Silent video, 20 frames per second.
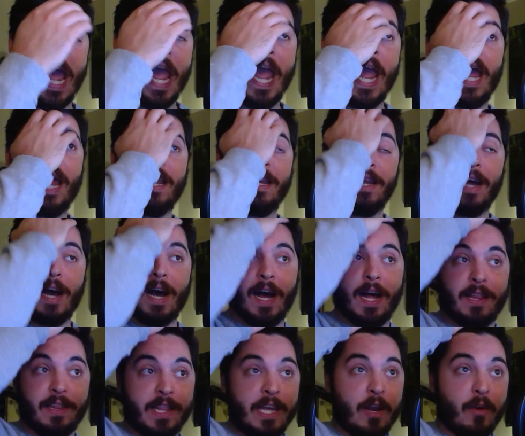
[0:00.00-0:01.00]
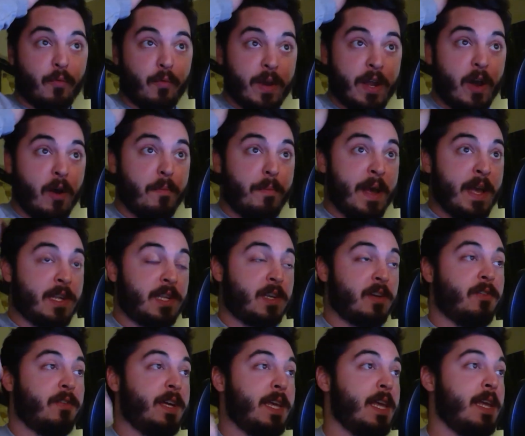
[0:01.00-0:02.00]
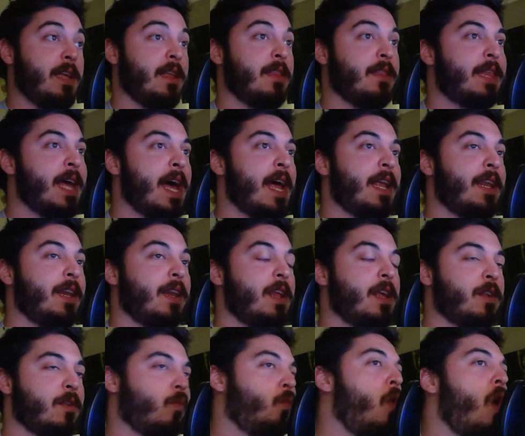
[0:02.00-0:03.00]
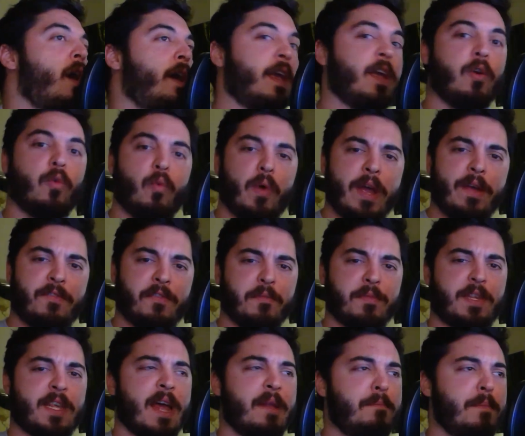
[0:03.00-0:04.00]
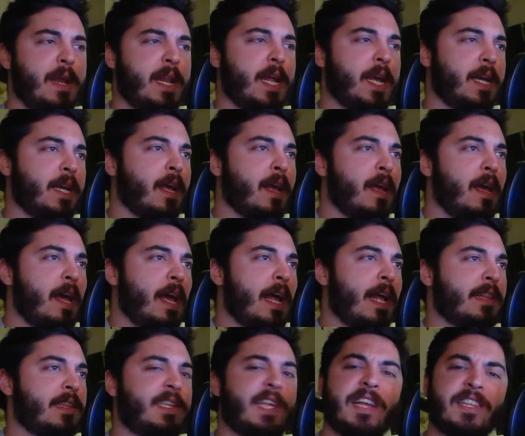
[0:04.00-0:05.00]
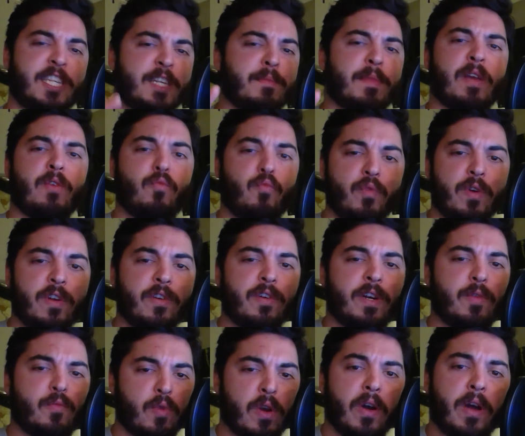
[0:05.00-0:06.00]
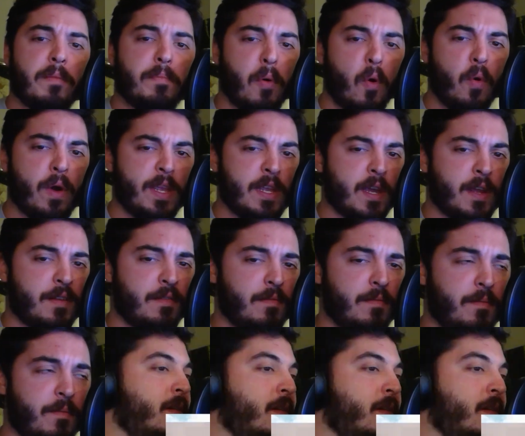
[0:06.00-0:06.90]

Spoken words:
And Leah Rio basically then is walking away from said meeting and said something really, really poignant.